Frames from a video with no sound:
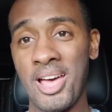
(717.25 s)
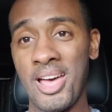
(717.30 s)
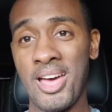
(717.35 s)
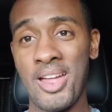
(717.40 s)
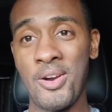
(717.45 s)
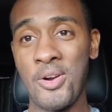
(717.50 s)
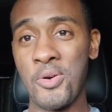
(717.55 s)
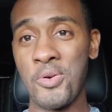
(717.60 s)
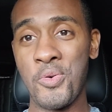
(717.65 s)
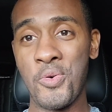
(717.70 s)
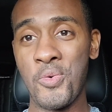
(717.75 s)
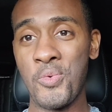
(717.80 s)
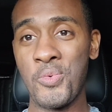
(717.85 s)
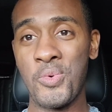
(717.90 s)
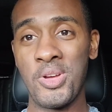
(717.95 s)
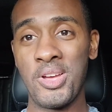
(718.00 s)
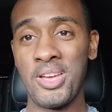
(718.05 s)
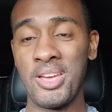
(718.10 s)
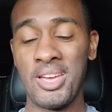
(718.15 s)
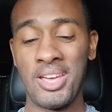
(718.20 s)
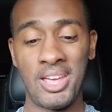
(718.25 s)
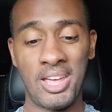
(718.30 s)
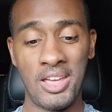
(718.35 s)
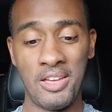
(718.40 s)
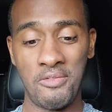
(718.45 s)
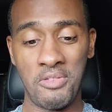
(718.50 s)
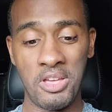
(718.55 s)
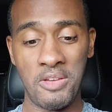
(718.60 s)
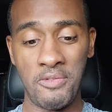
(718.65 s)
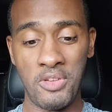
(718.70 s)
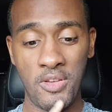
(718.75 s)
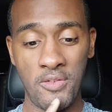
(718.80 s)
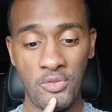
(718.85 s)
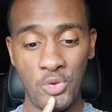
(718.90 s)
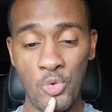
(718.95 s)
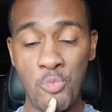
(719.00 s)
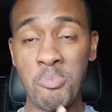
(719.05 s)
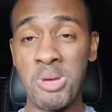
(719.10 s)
don't know if you